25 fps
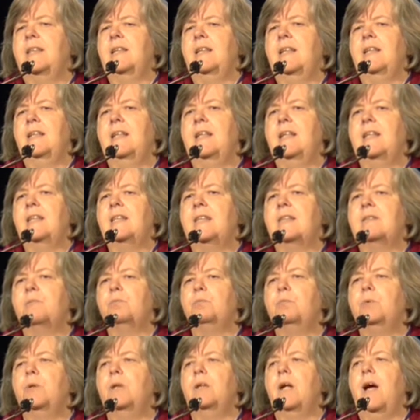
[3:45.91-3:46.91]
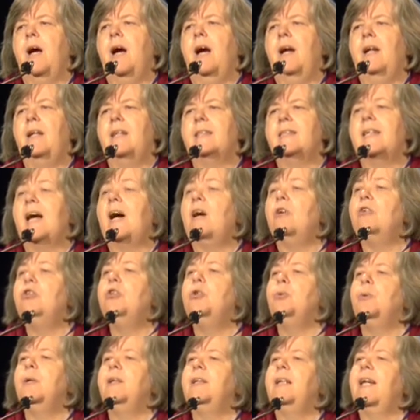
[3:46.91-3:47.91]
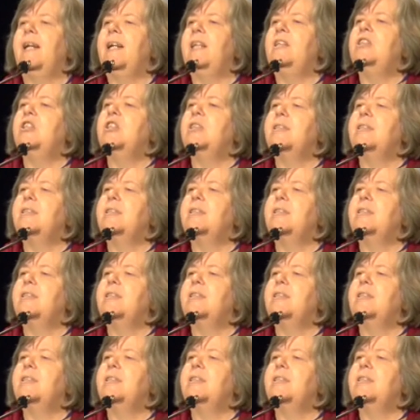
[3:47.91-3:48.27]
in is how to engage